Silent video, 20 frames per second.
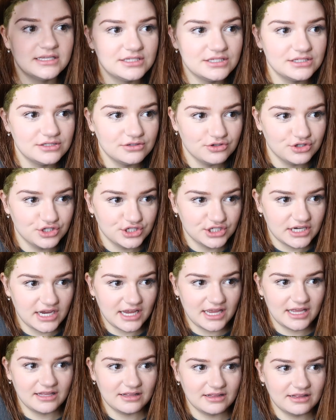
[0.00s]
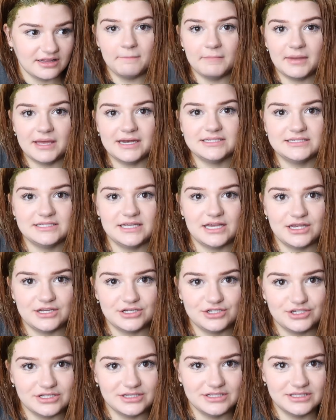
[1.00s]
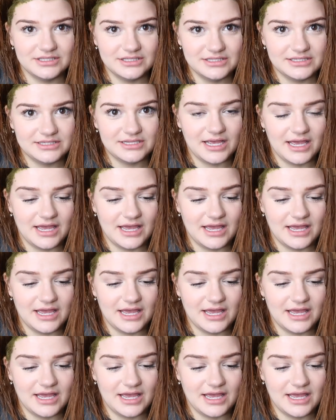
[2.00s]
is create meditations